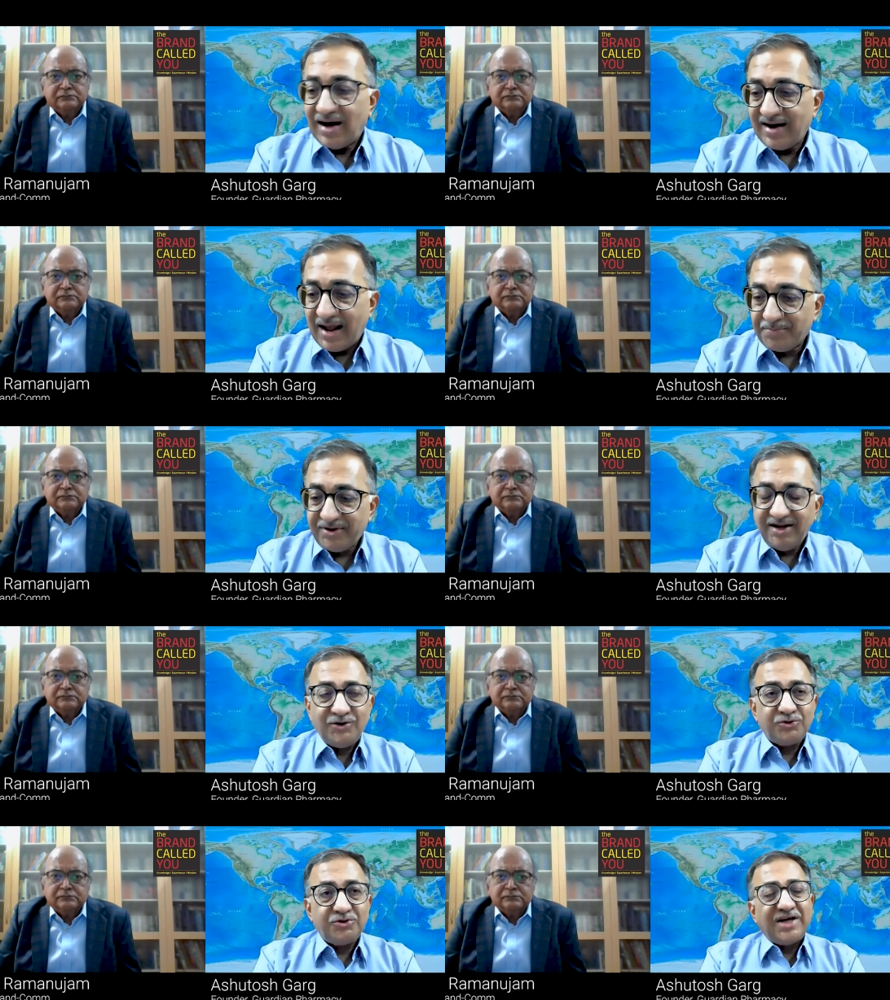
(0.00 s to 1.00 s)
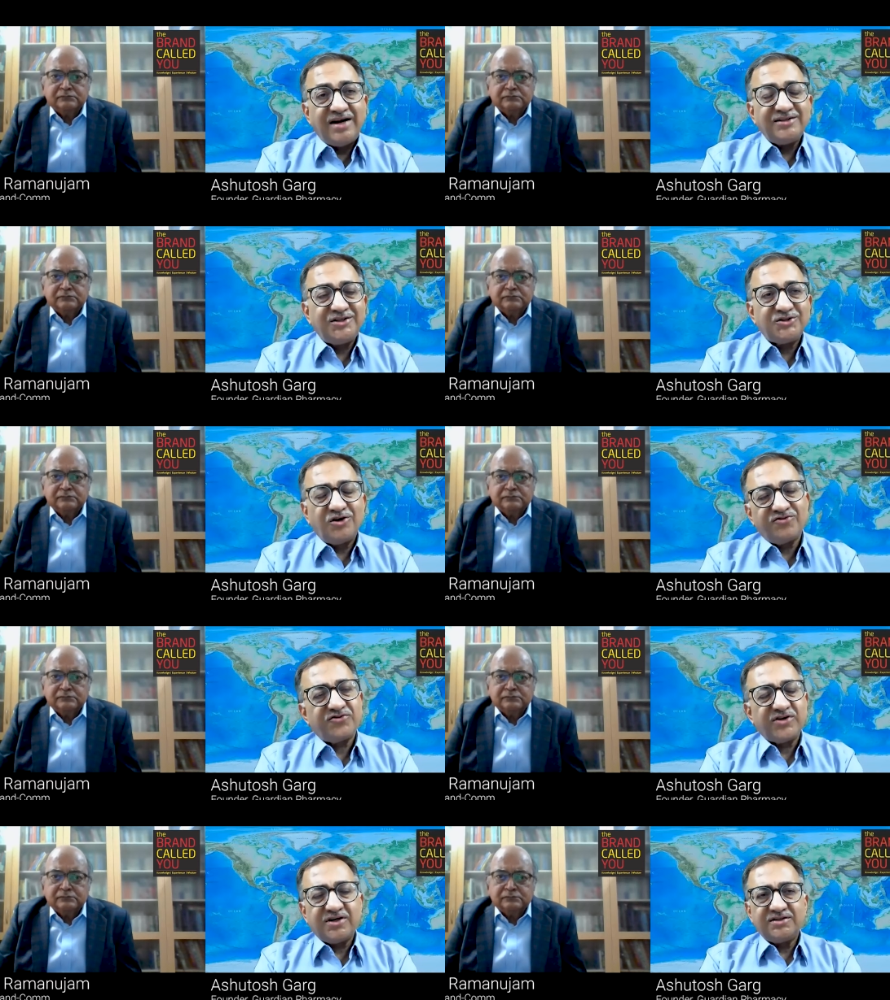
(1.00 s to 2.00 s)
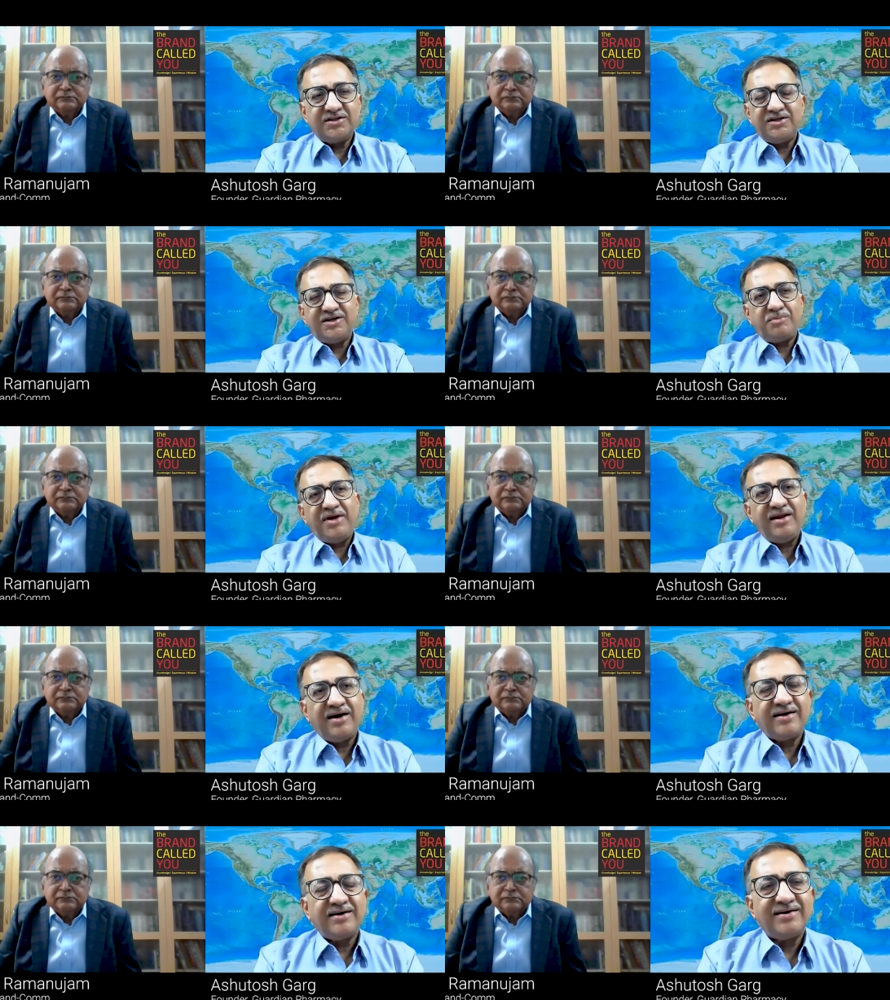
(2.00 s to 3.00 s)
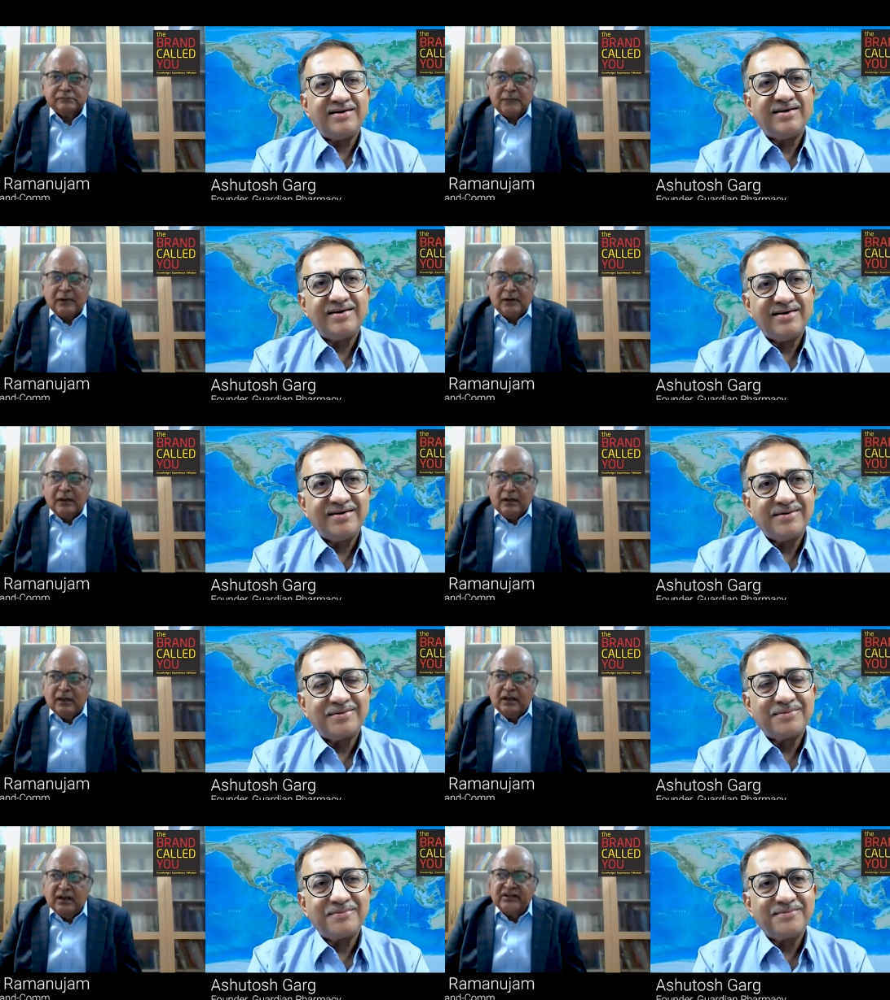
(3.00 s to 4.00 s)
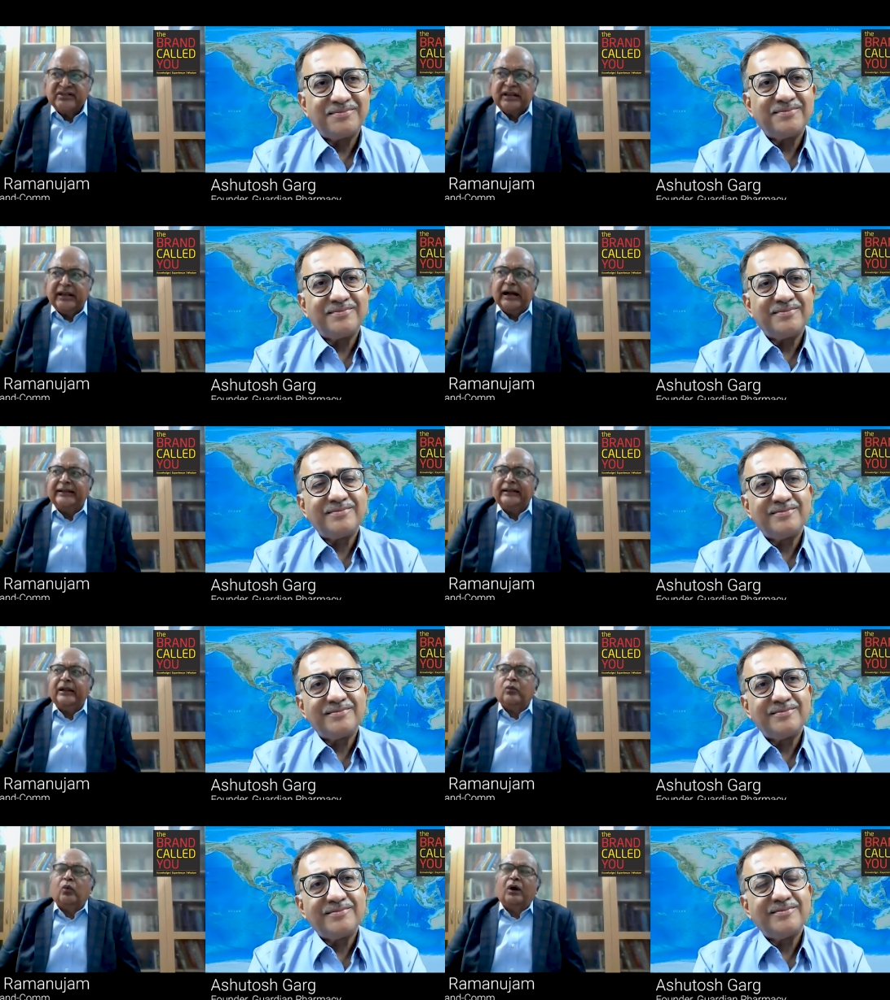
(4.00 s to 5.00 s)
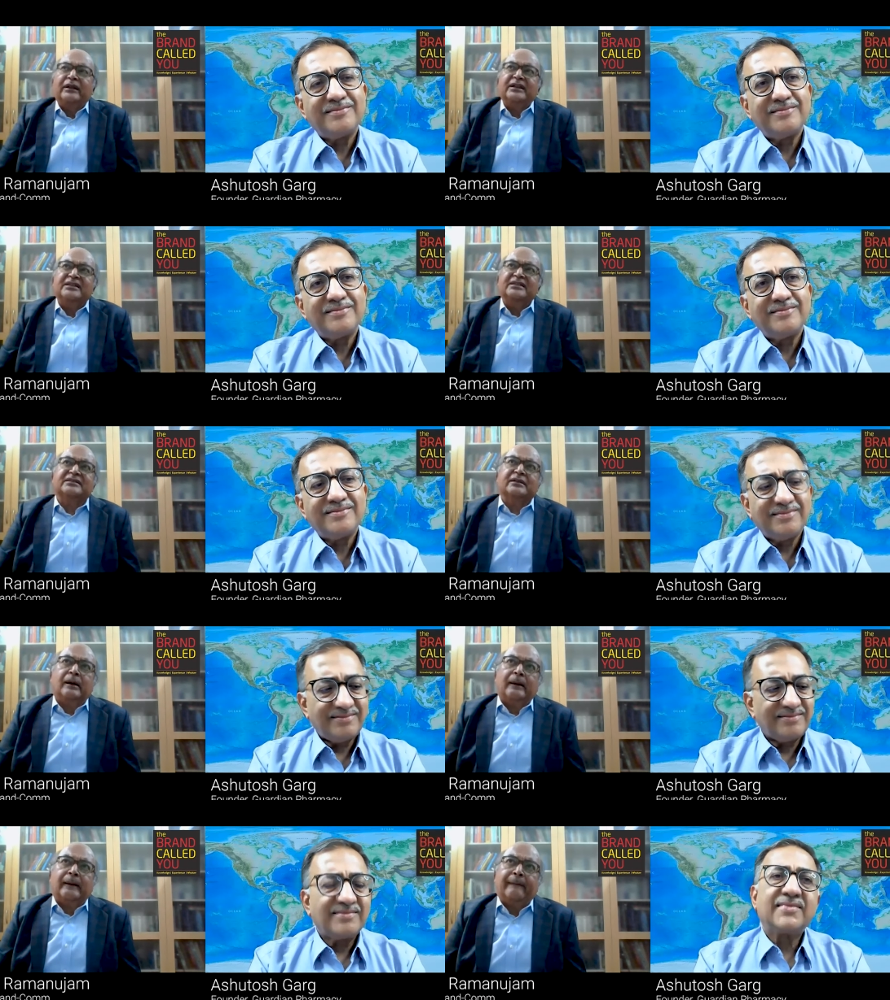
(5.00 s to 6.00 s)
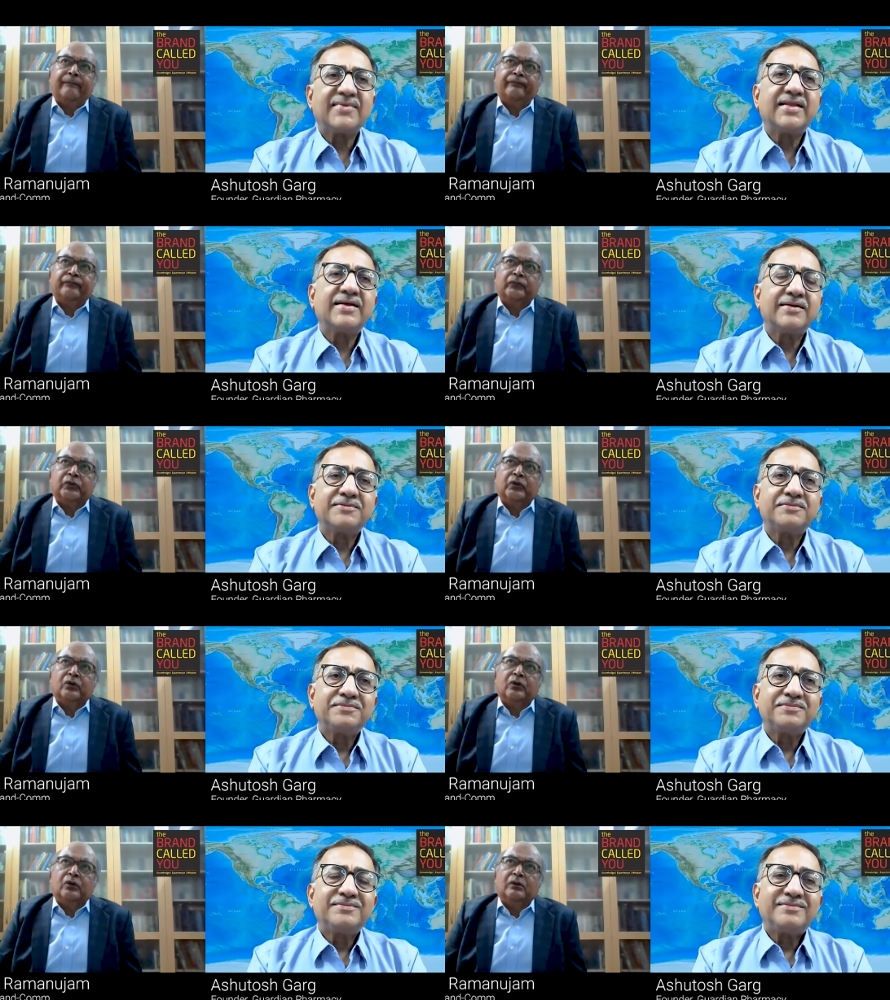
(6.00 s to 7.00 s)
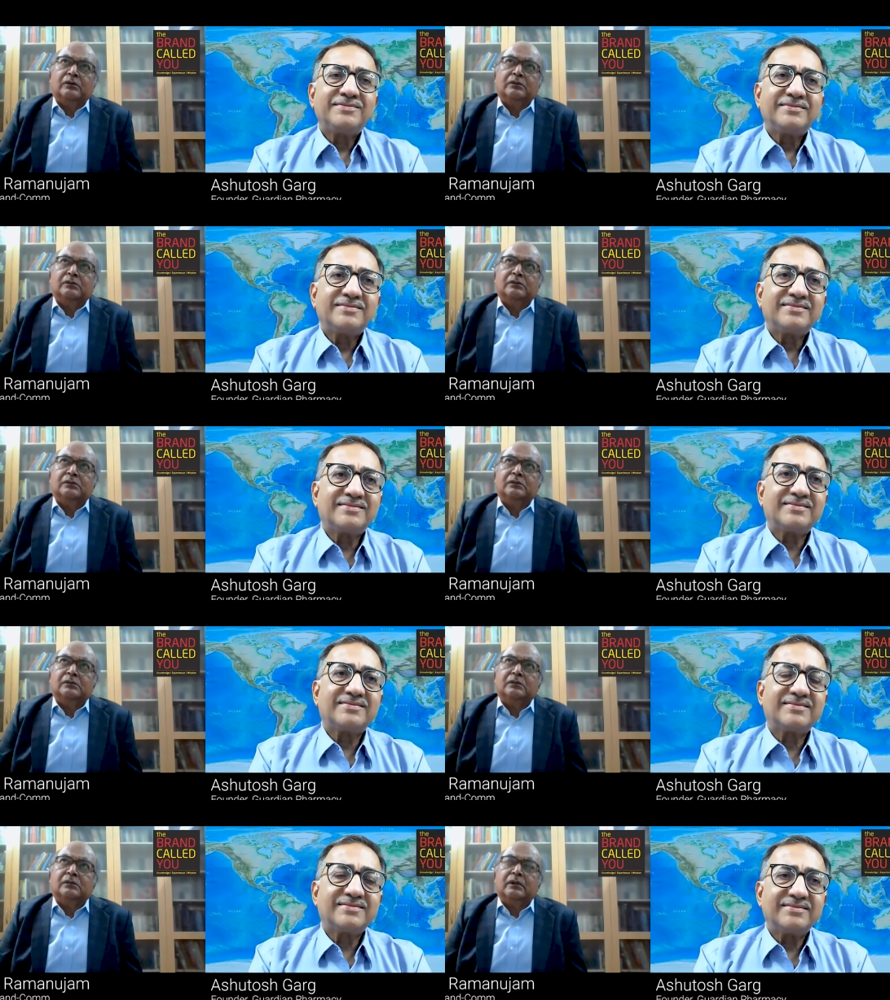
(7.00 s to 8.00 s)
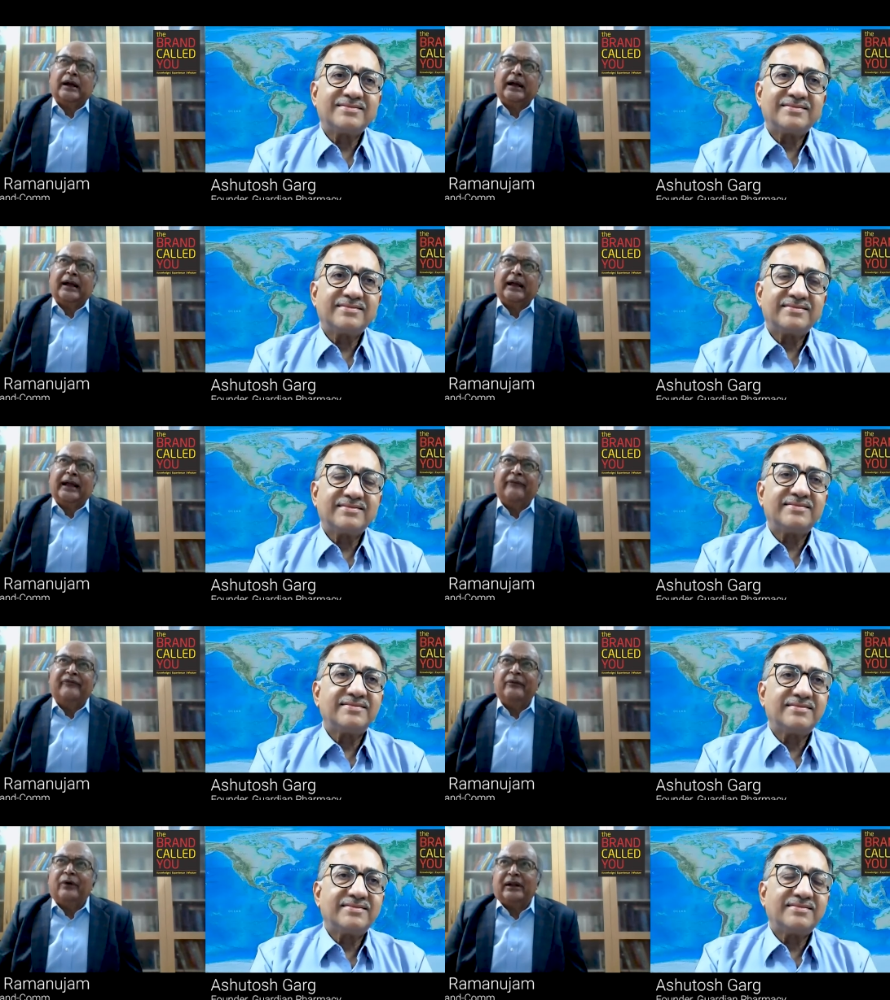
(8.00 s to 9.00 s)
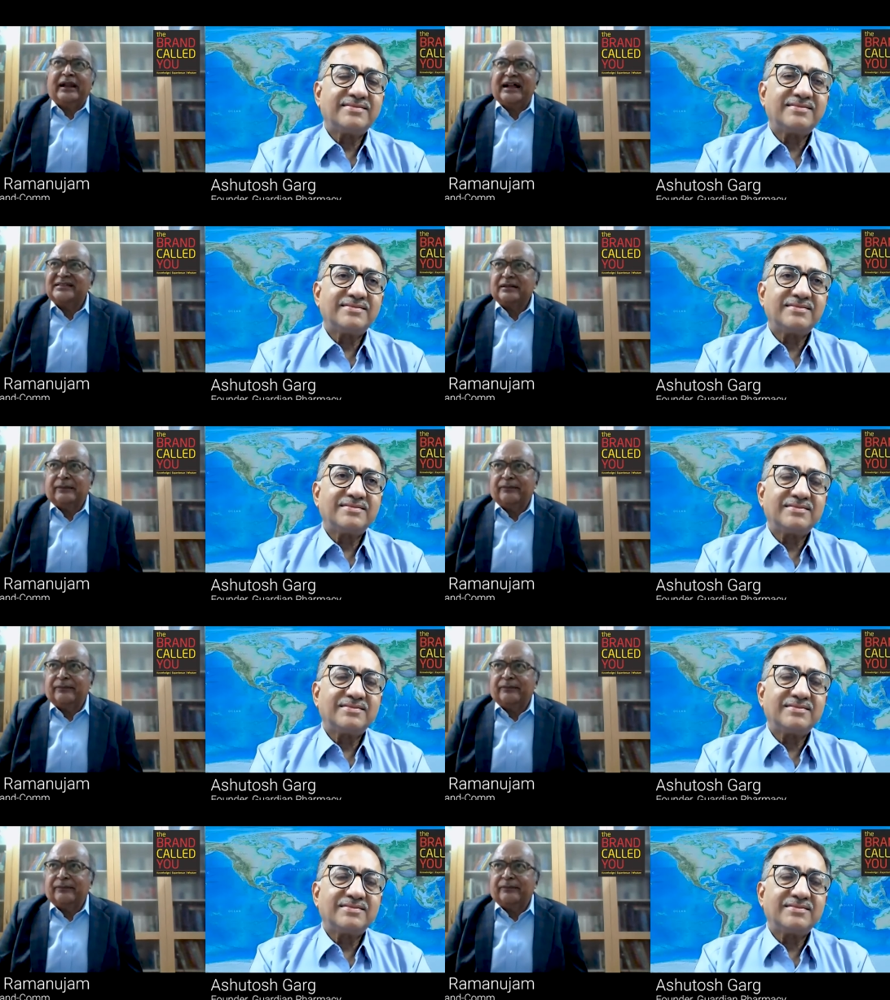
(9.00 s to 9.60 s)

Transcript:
Speaker 1: adapting to the challenges of uh, the digital media?
Speaker 2: See, I think one is um, you know everyone has a